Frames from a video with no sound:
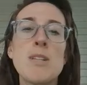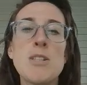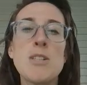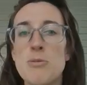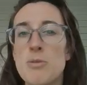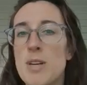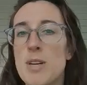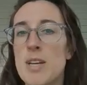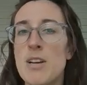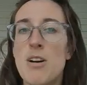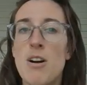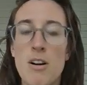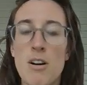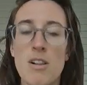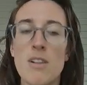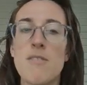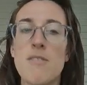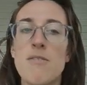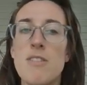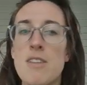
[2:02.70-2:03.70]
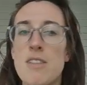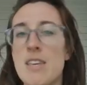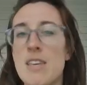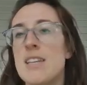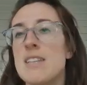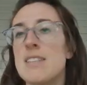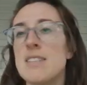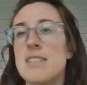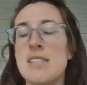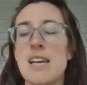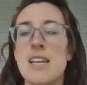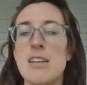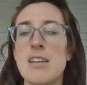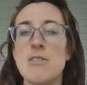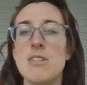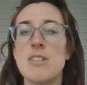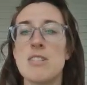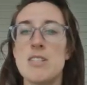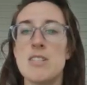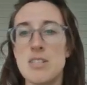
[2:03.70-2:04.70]
doing all of the things that you
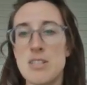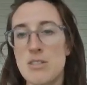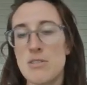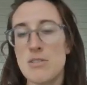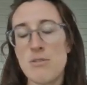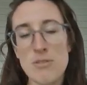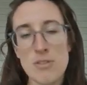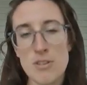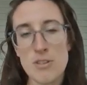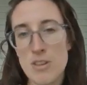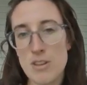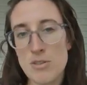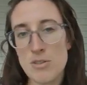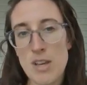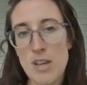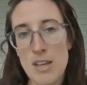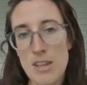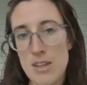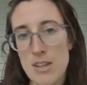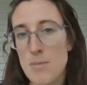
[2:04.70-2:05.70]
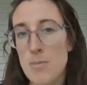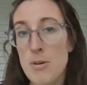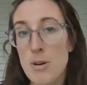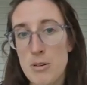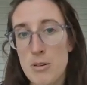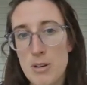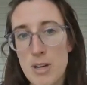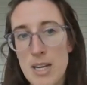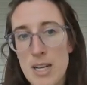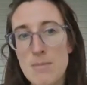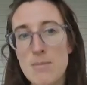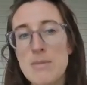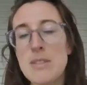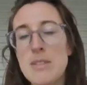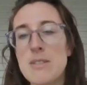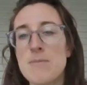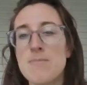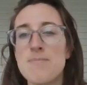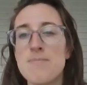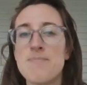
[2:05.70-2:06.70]
need to do for those other
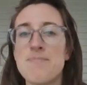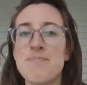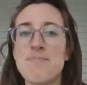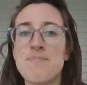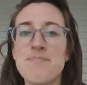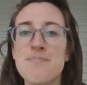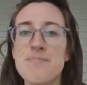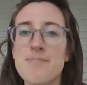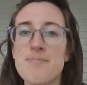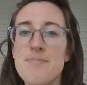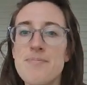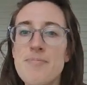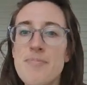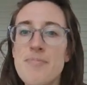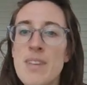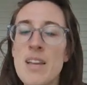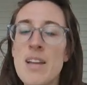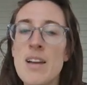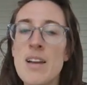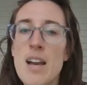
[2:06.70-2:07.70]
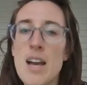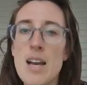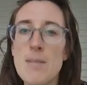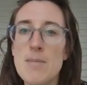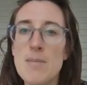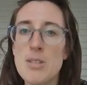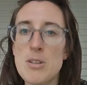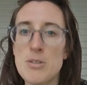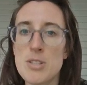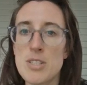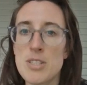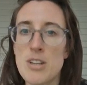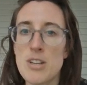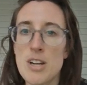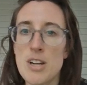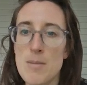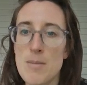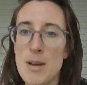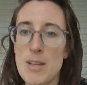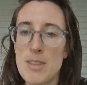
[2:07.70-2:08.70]
programs. So to
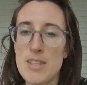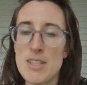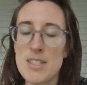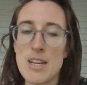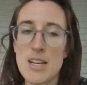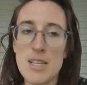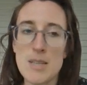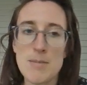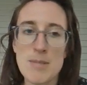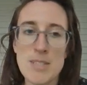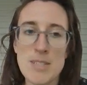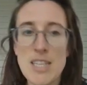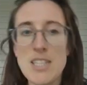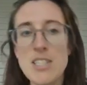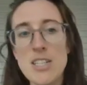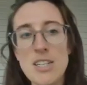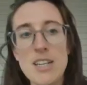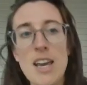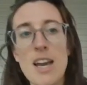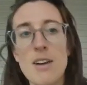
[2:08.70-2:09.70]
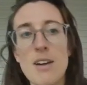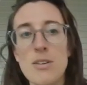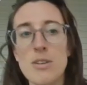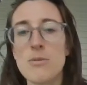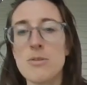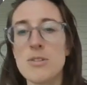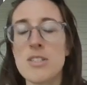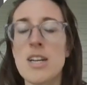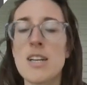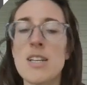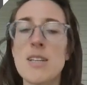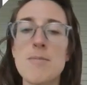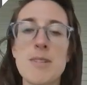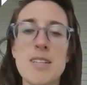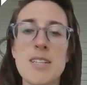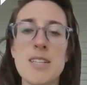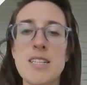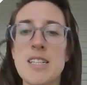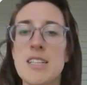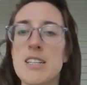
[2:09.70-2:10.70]
talk about the documentation, how you will document
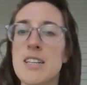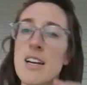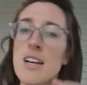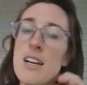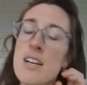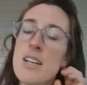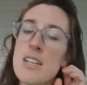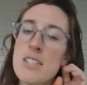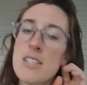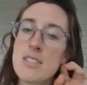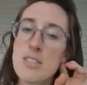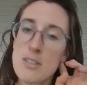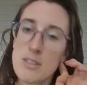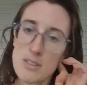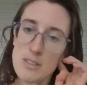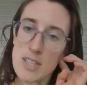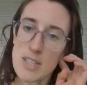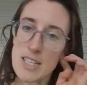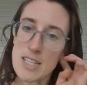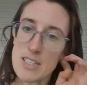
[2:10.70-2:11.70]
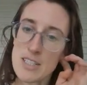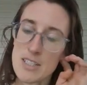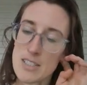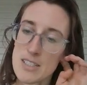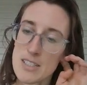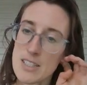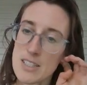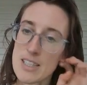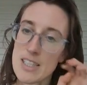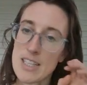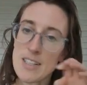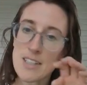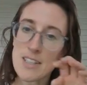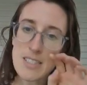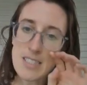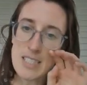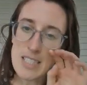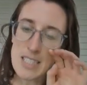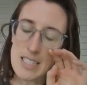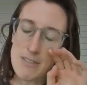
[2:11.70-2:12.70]
in here. So you'll enter the letter
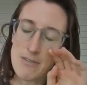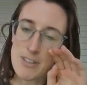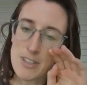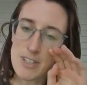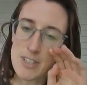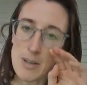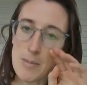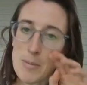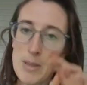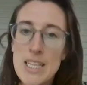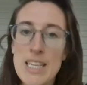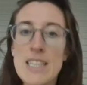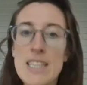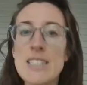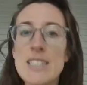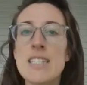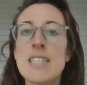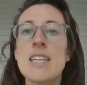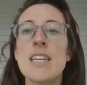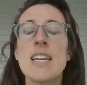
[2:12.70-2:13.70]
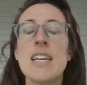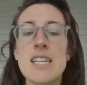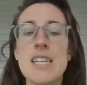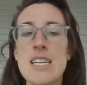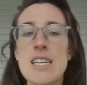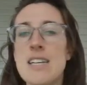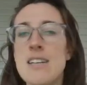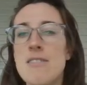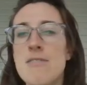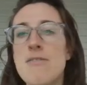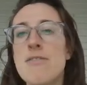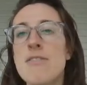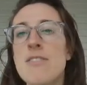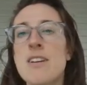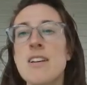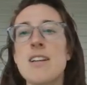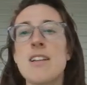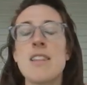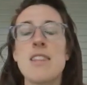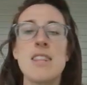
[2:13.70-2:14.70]
C for complete if
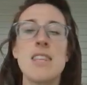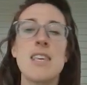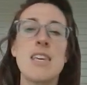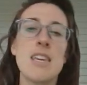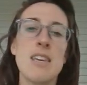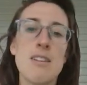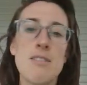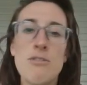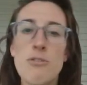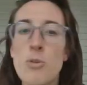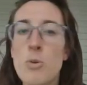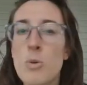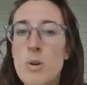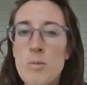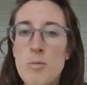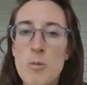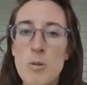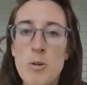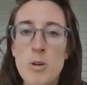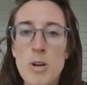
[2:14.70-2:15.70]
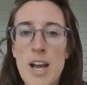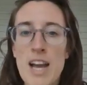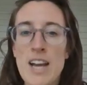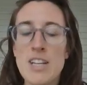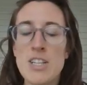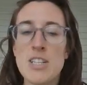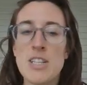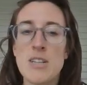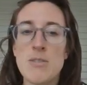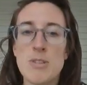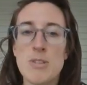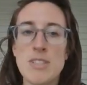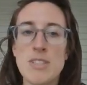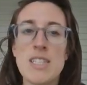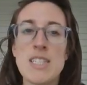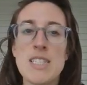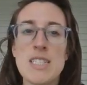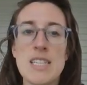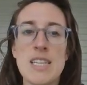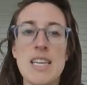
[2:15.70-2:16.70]
the form or action was
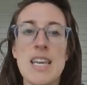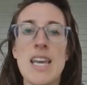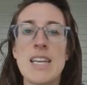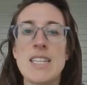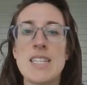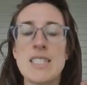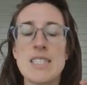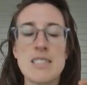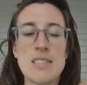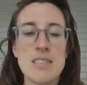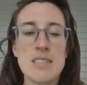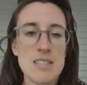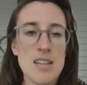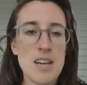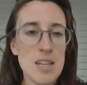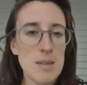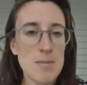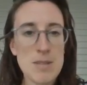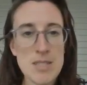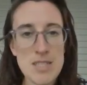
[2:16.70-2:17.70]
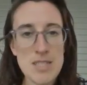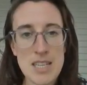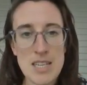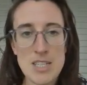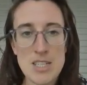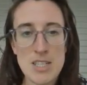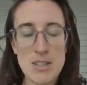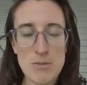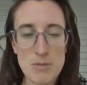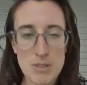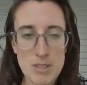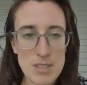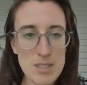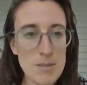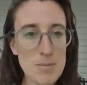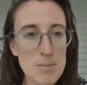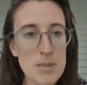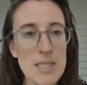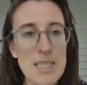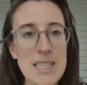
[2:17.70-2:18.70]
indicated and the documentation was
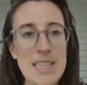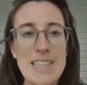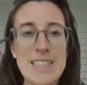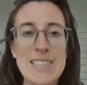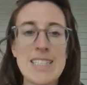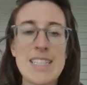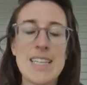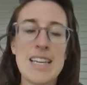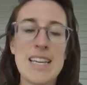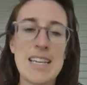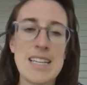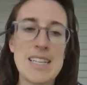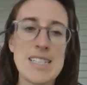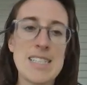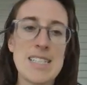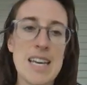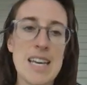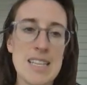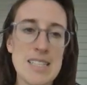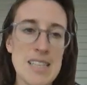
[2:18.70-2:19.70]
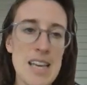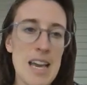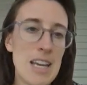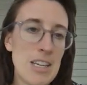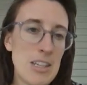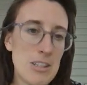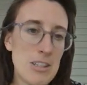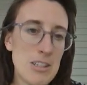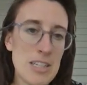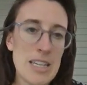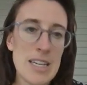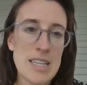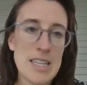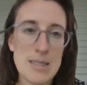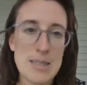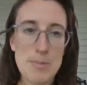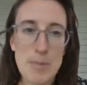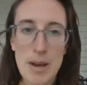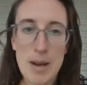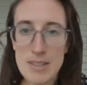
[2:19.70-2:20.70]
complete and as accurate
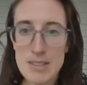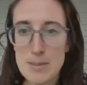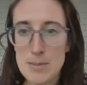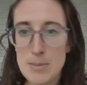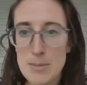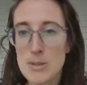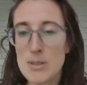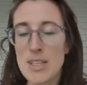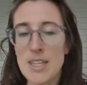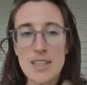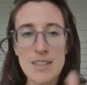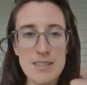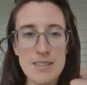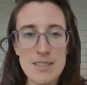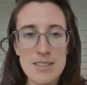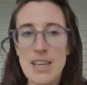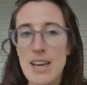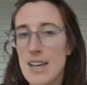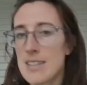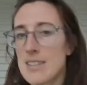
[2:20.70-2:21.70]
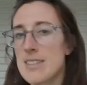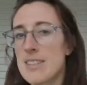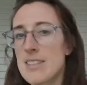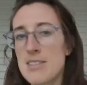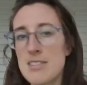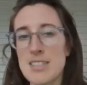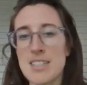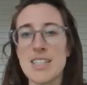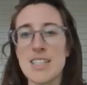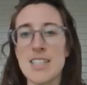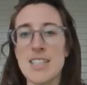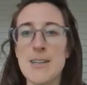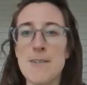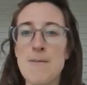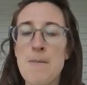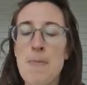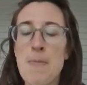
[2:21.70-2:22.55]
as possible. Like, yes, you did it.